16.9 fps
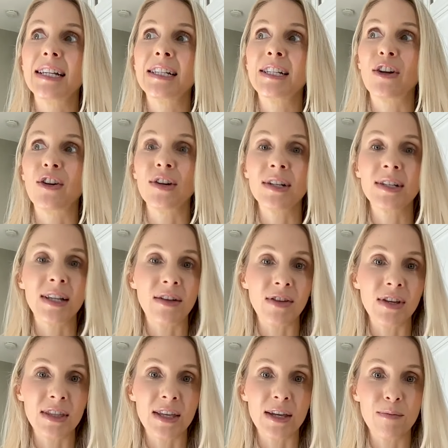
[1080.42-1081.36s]
started
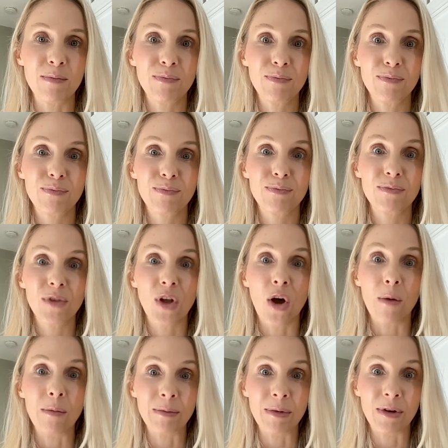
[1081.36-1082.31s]
selling them
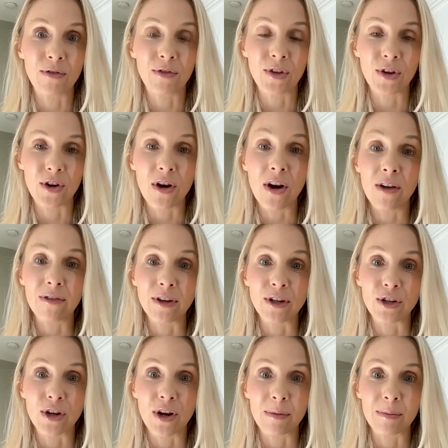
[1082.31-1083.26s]
almond milk for their
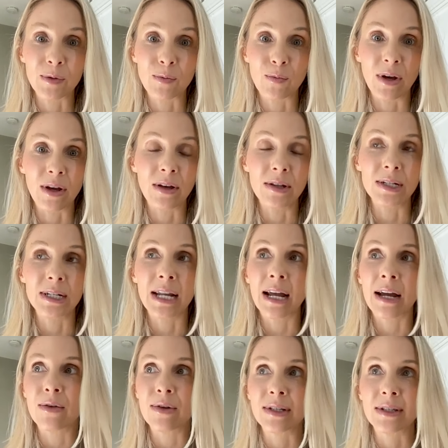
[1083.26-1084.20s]
coffee shops. Well,
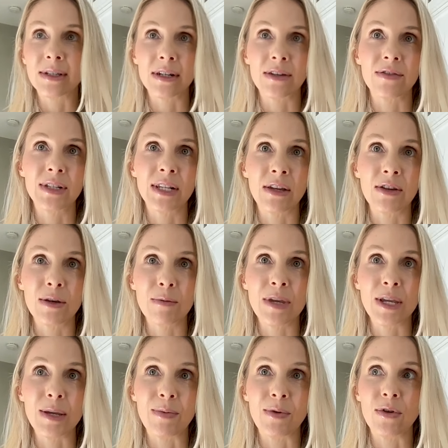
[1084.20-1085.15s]
now instead of
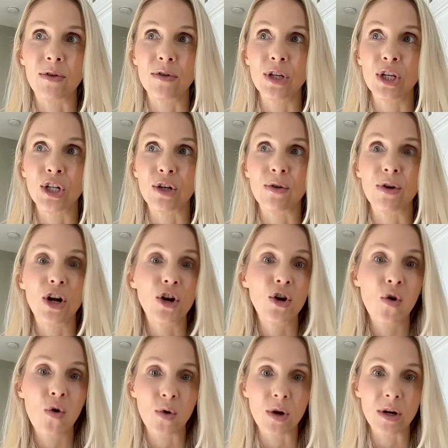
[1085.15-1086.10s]
selling people, you know, a
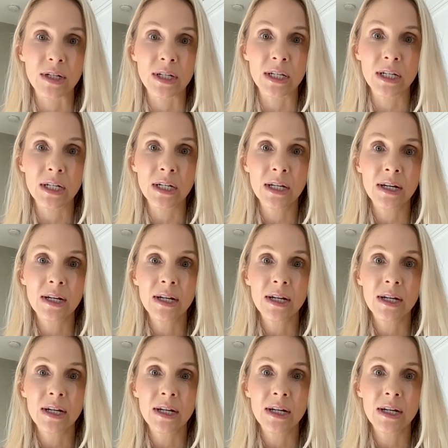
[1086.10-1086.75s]
quart,